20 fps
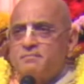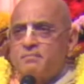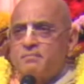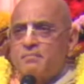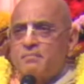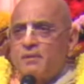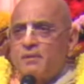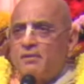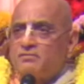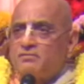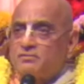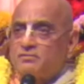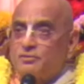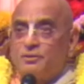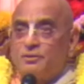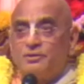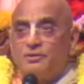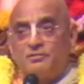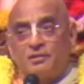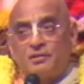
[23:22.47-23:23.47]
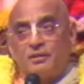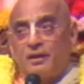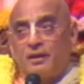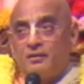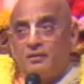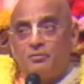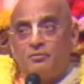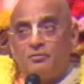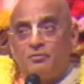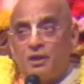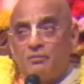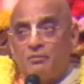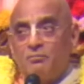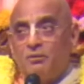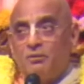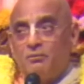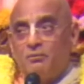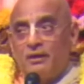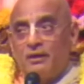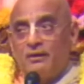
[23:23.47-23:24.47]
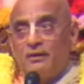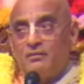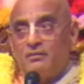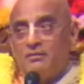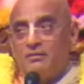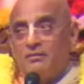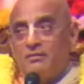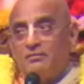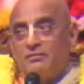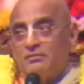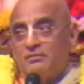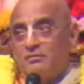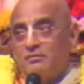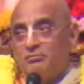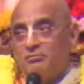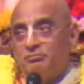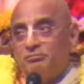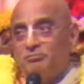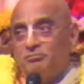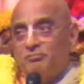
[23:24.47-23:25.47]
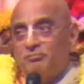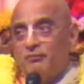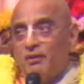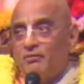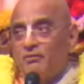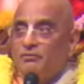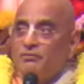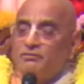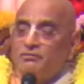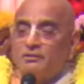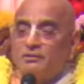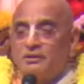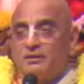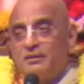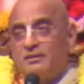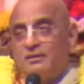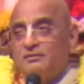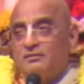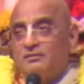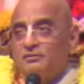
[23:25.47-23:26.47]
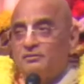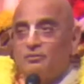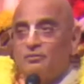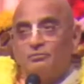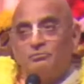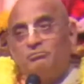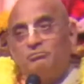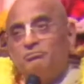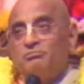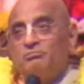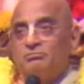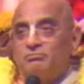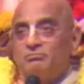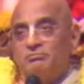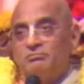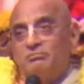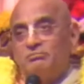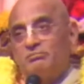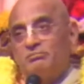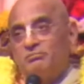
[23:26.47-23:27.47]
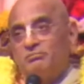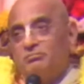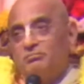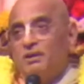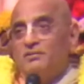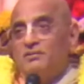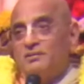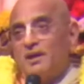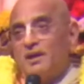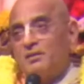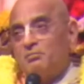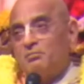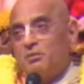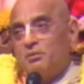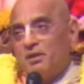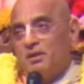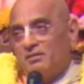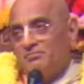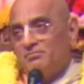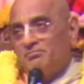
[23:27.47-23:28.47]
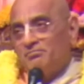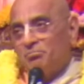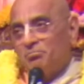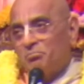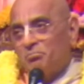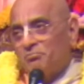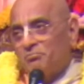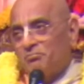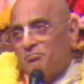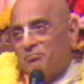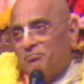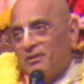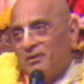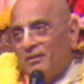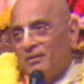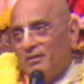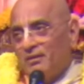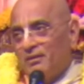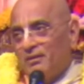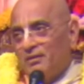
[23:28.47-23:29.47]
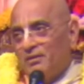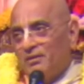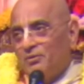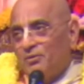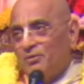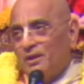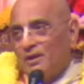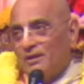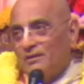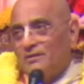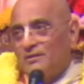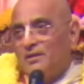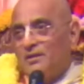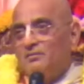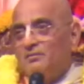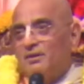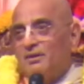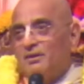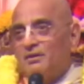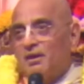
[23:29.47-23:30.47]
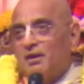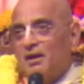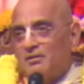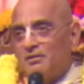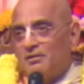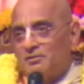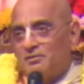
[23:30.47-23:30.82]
So he said, can you tell me where it is? So he said, yes. So please take me to that Dhivara Raj,